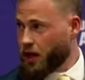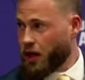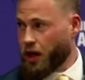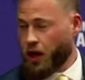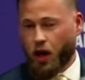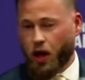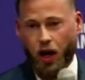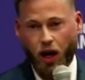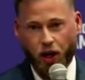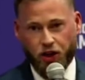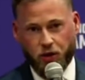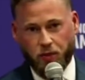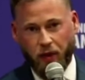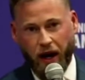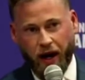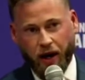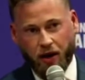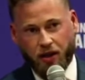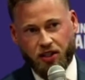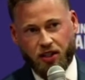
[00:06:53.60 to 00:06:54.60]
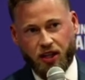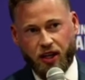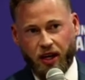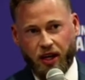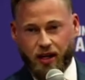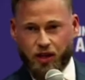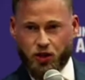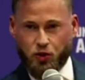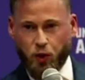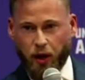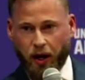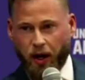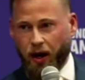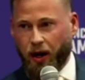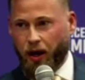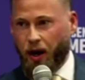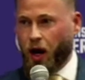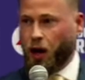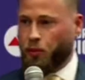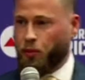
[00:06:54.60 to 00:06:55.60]
A democracy is
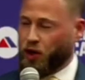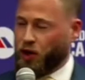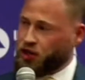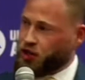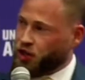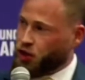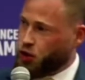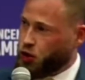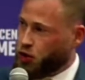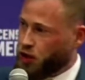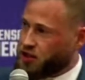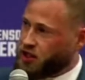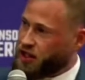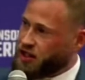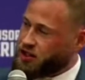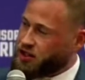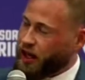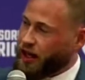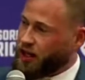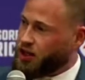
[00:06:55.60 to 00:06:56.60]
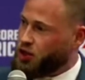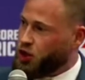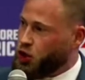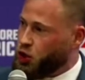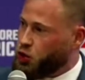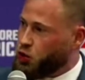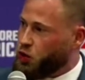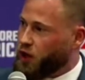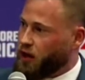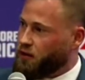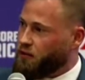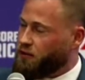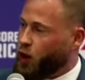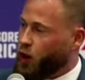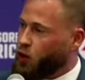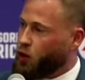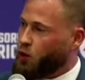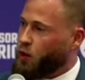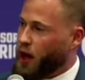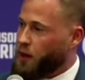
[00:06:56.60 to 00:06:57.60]
where a bunch of lunatics like you can vote
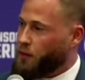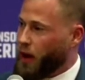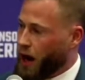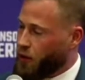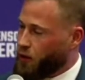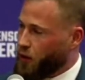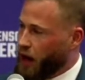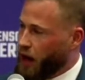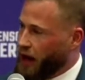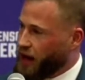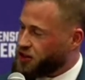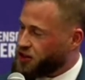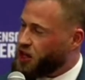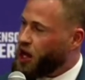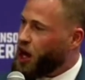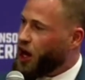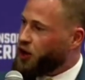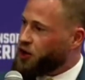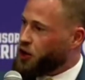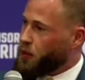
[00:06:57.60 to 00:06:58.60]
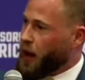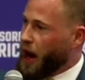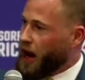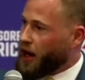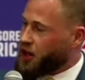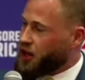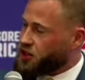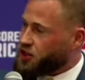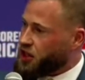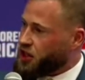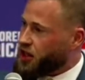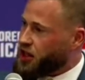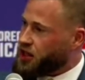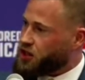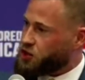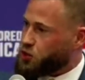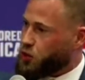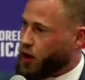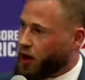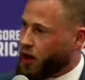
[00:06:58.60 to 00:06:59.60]
away my rights. A democracy is
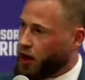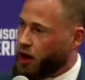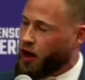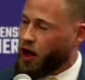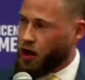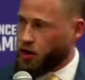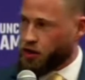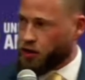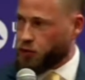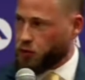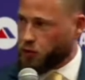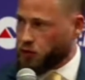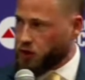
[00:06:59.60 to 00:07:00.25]
where 3